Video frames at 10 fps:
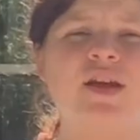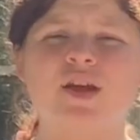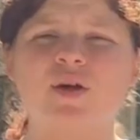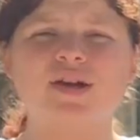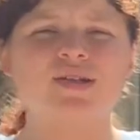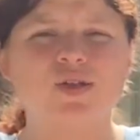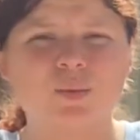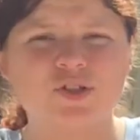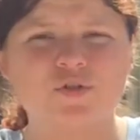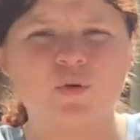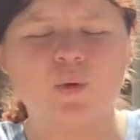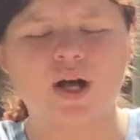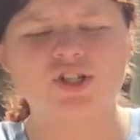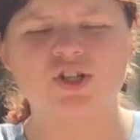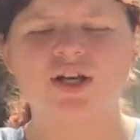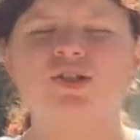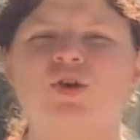Thank you guys so much for watching.